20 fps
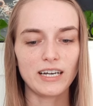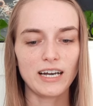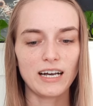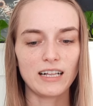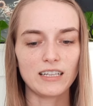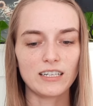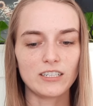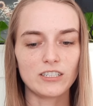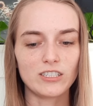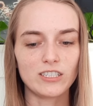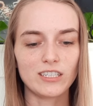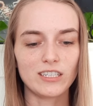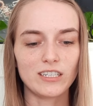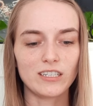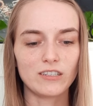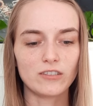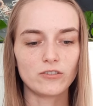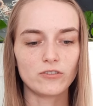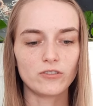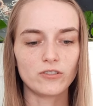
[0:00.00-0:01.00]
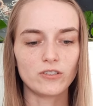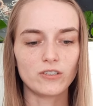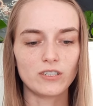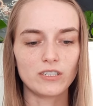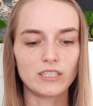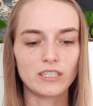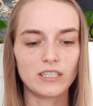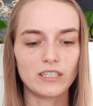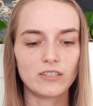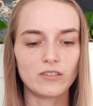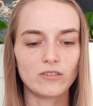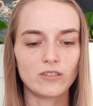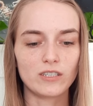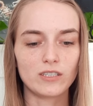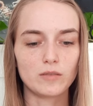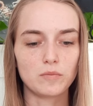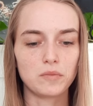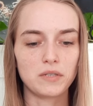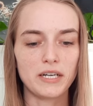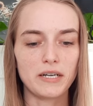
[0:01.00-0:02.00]
allergy, and cruelty
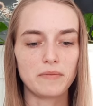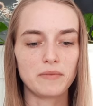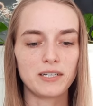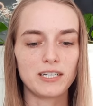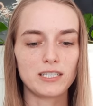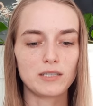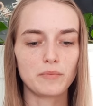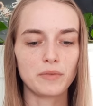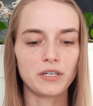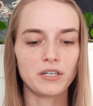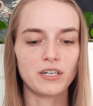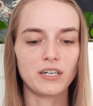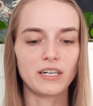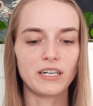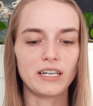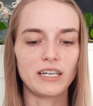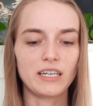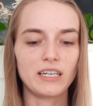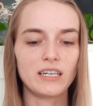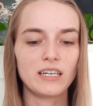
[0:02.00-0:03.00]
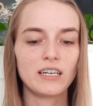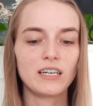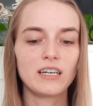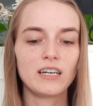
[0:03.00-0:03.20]
towards blameless purity.